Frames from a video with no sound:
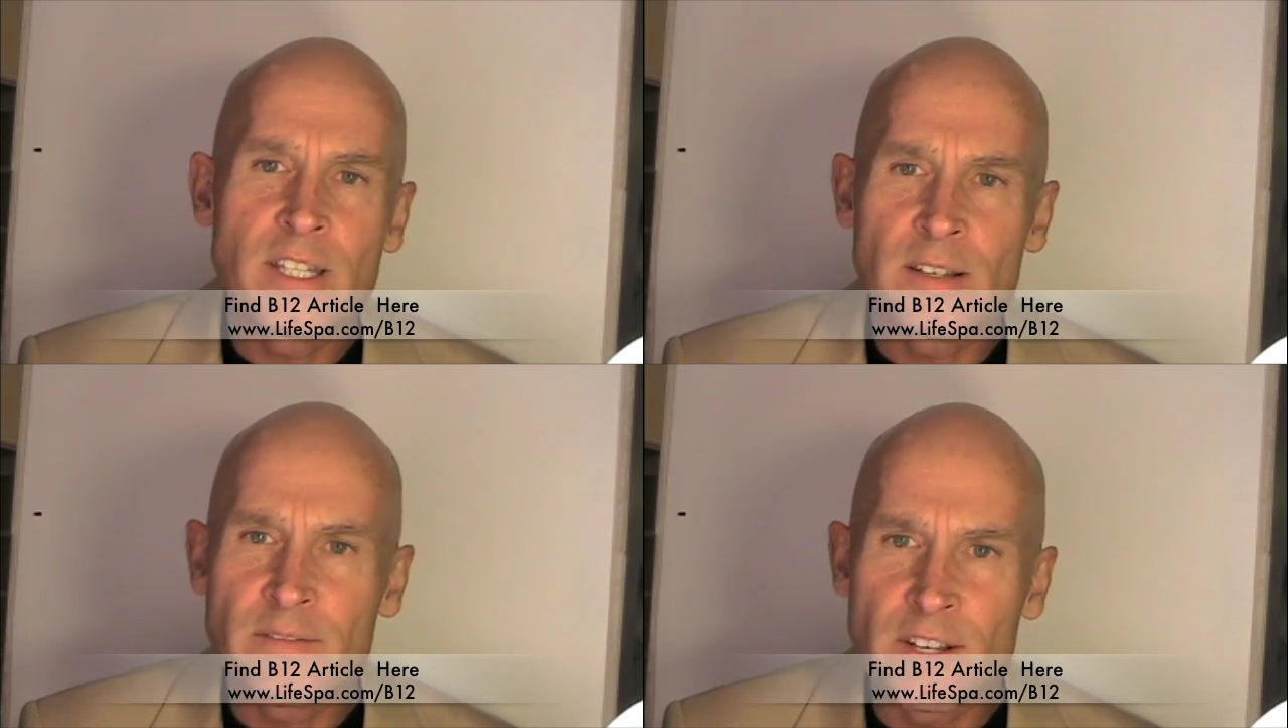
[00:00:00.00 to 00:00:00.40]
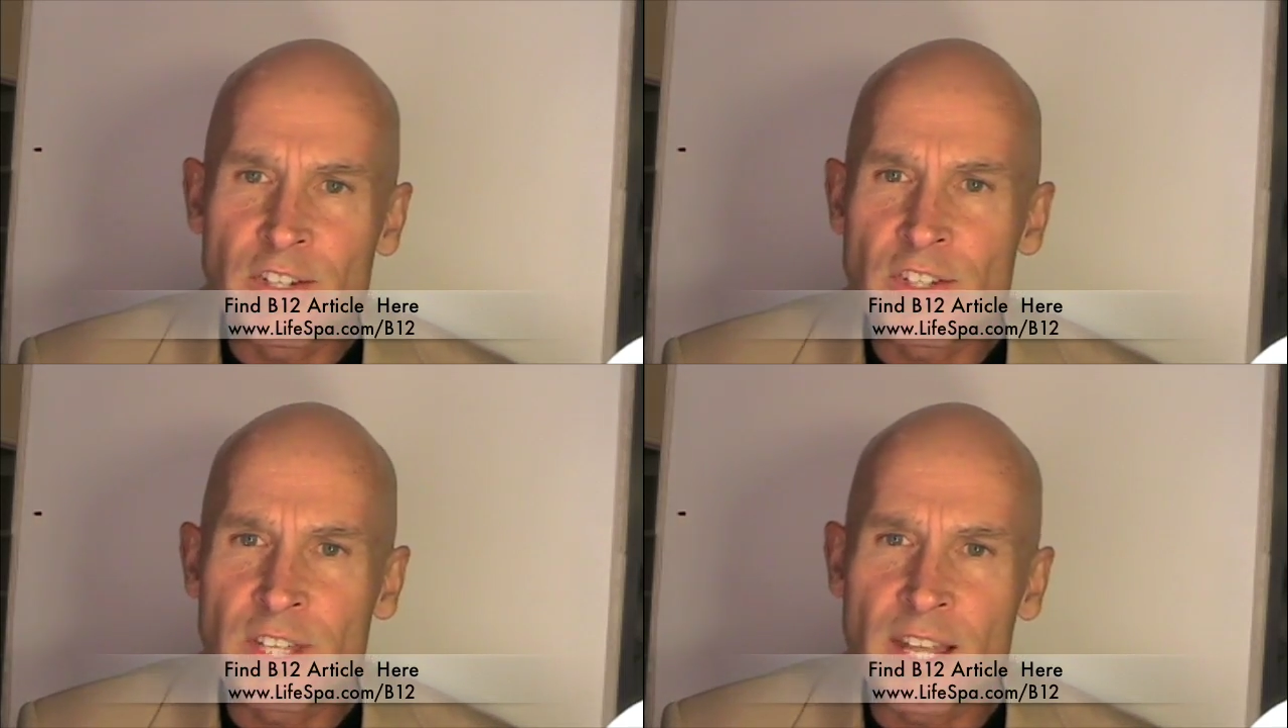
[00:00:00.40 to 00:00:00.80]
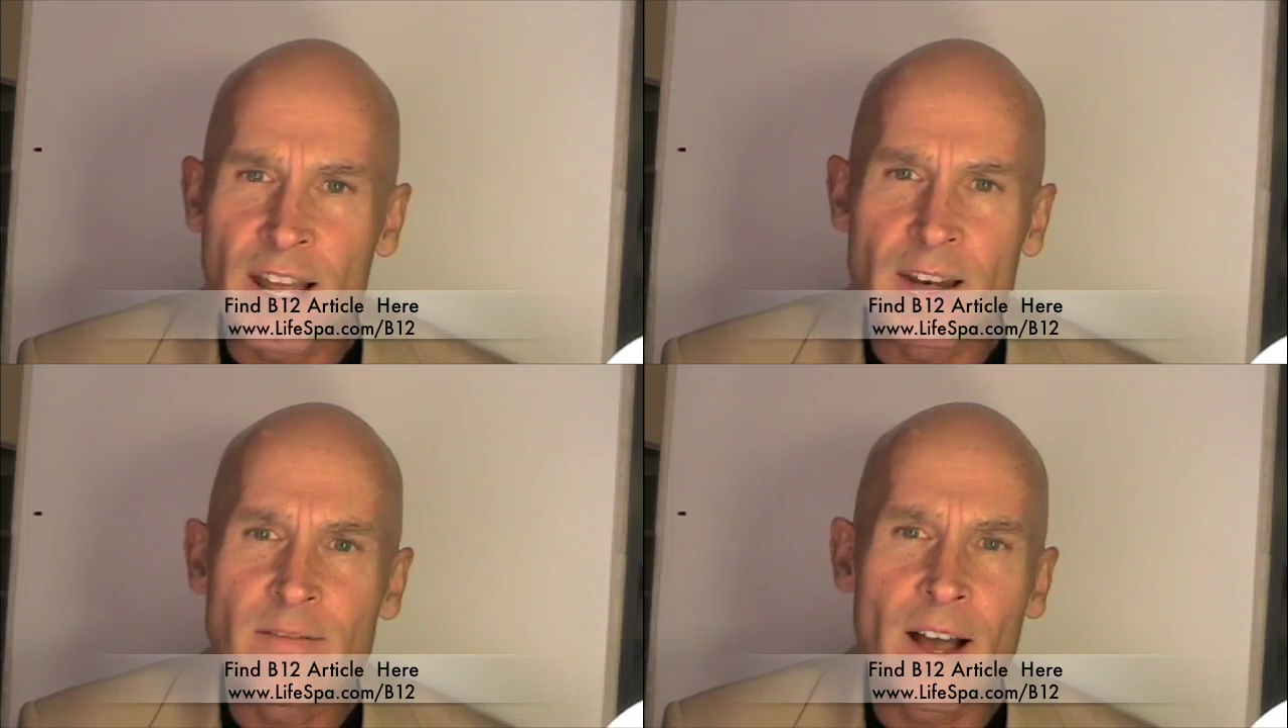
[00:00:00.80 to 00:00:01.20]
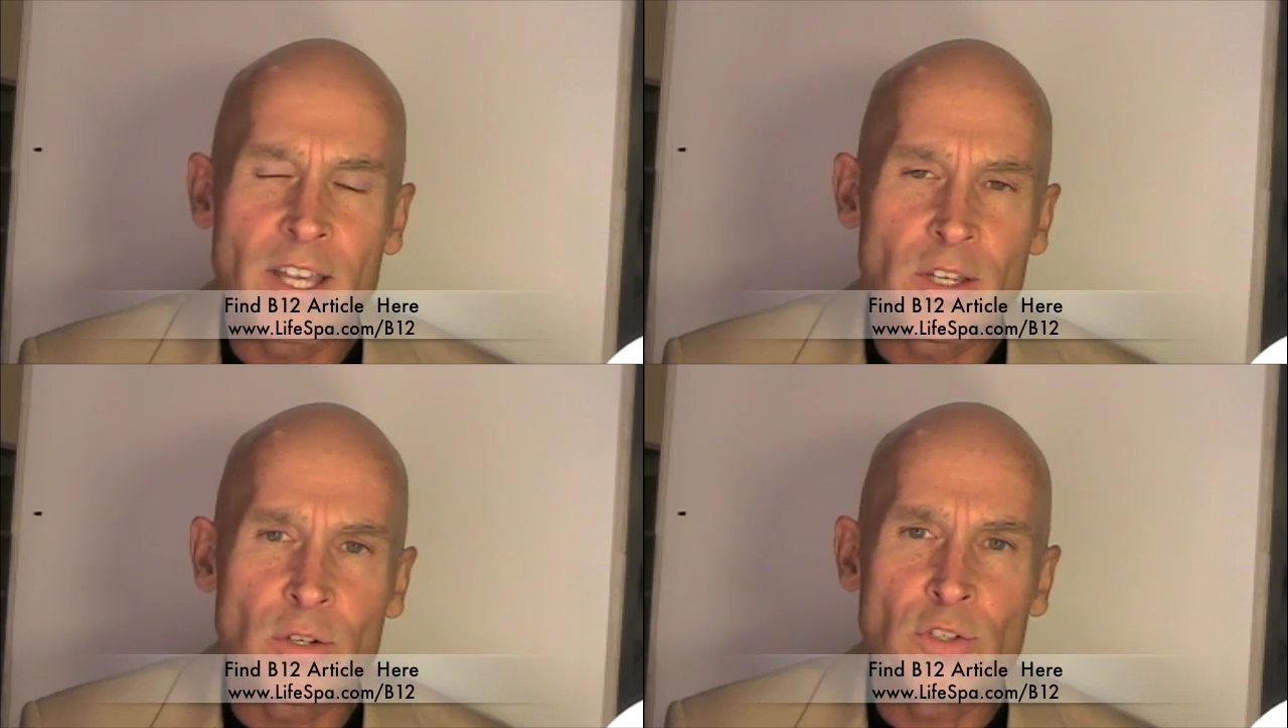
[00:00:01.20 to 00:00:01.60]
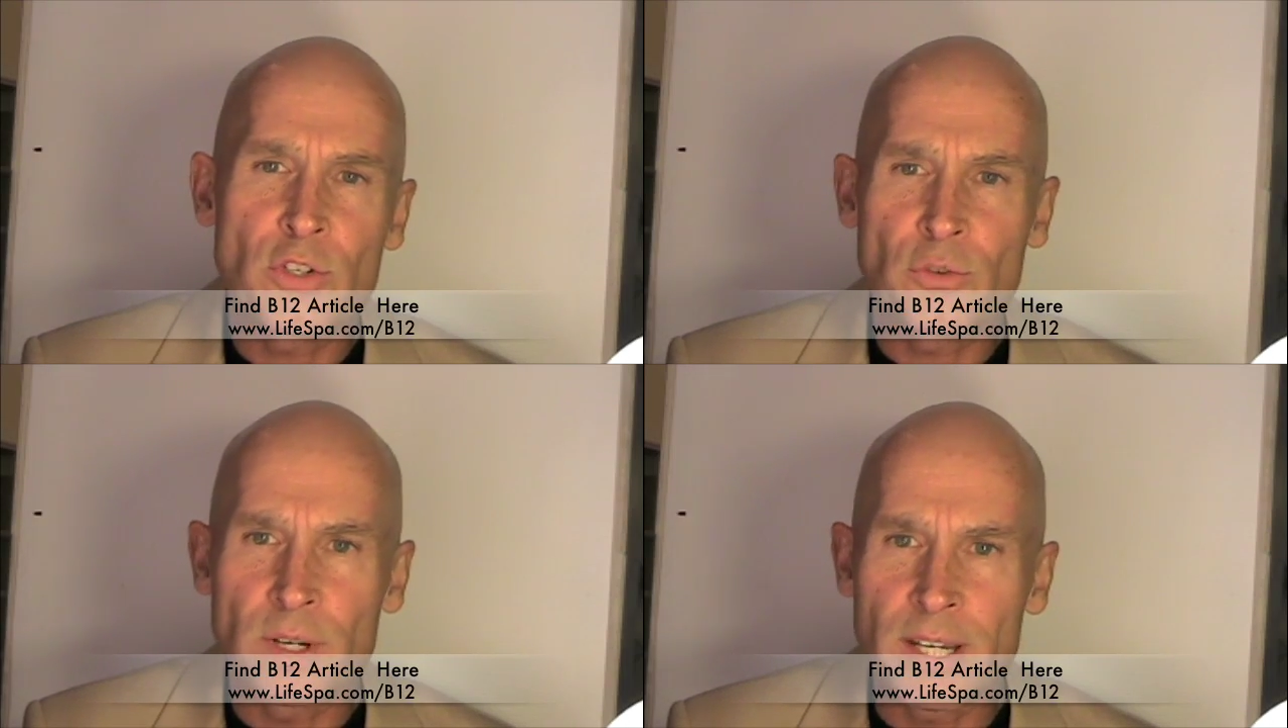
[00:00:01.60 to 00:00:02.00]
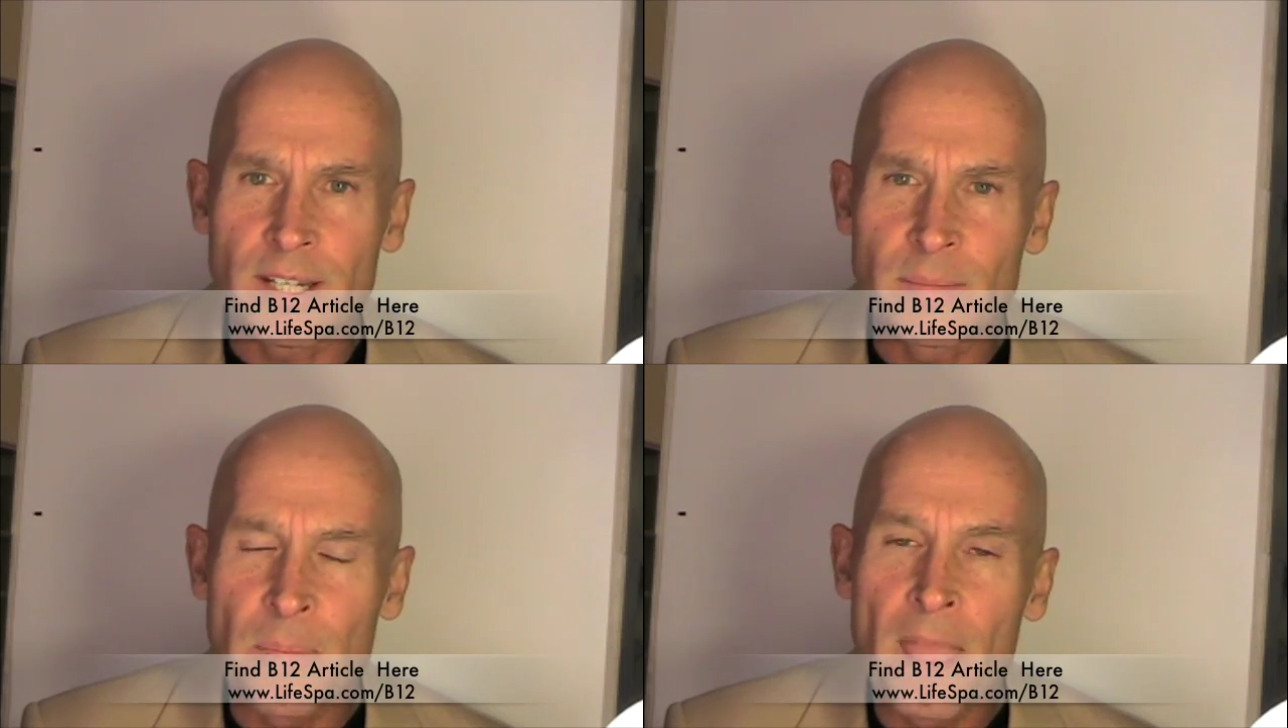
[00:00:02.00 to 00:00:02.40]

deficiency that I invite you to read.